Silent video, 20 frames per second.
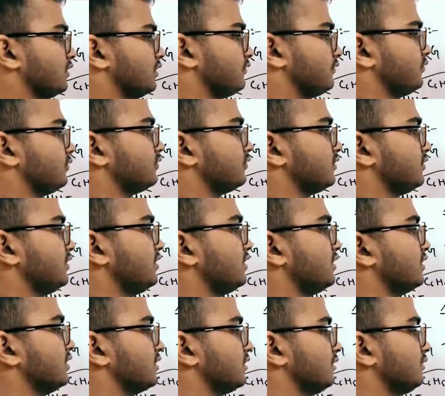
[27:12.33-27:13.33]
if you see
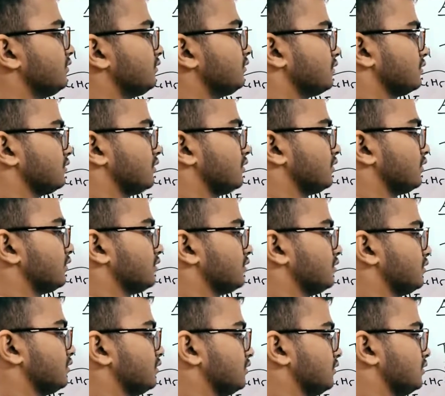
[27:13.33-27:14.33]
here,
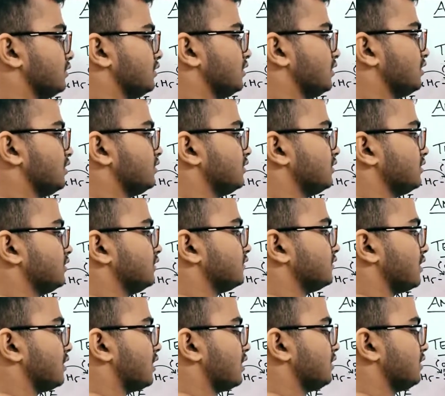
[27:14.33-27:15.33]
here there is
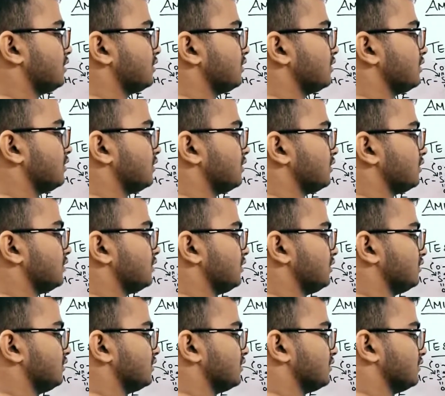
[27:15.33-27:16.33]
R,
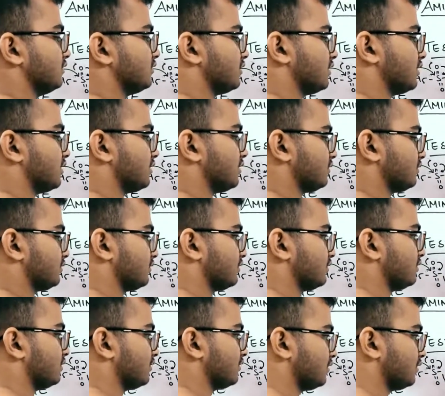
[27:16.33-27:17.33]
here there is R,
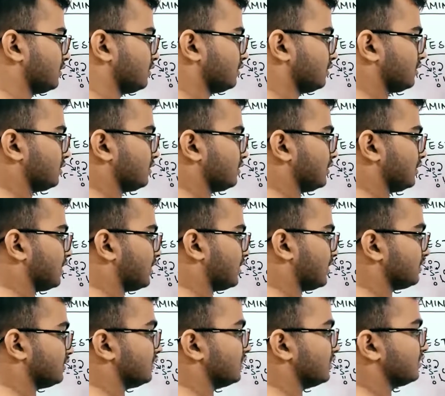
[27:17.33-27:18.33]

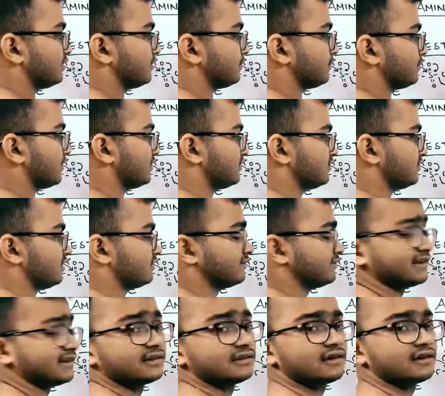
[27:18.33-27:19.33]
and there is a plus charge
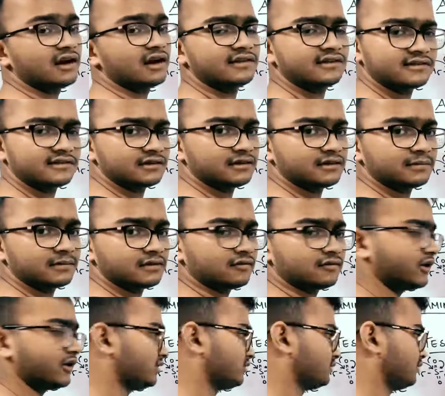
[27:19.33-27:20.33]
which is unstable,
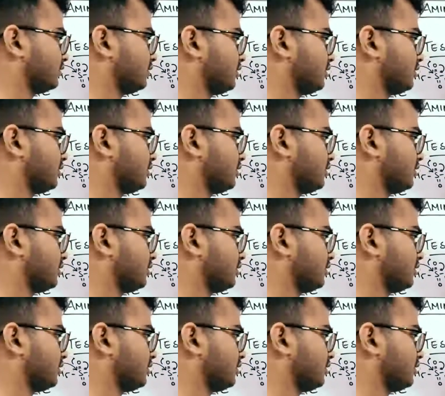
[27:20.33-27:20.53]
right?